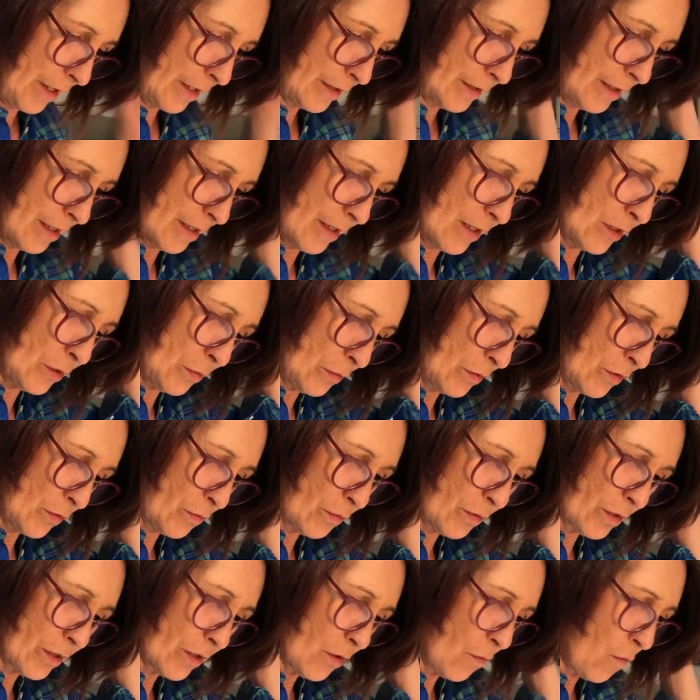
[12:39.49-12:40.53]
So this one's
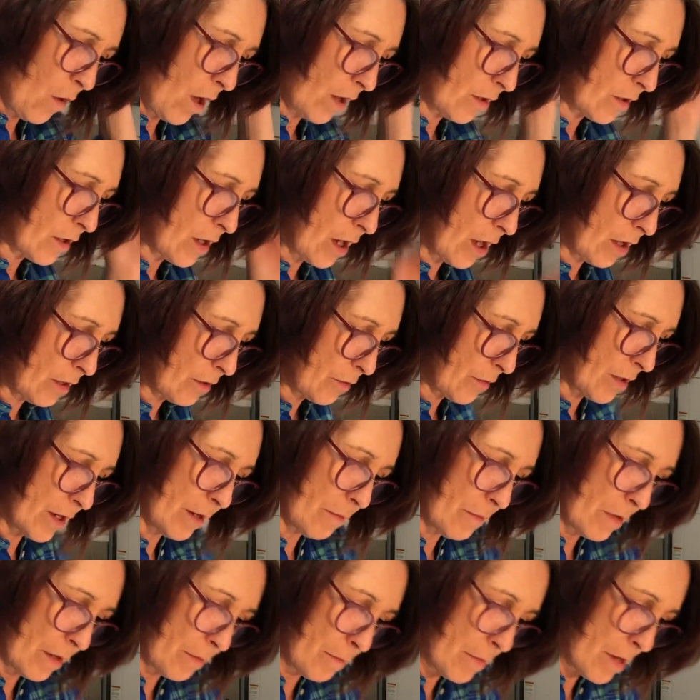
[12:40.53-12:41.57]
really watercolory.
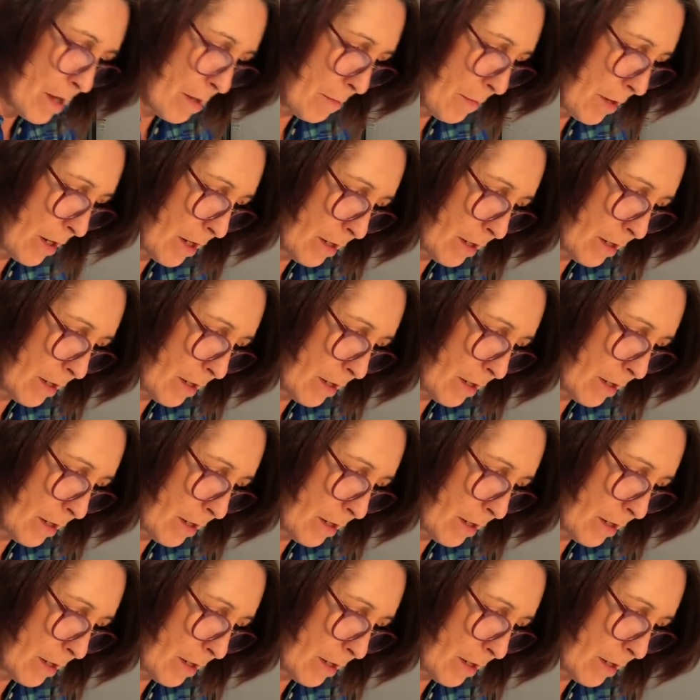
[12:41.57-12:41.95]
Maybe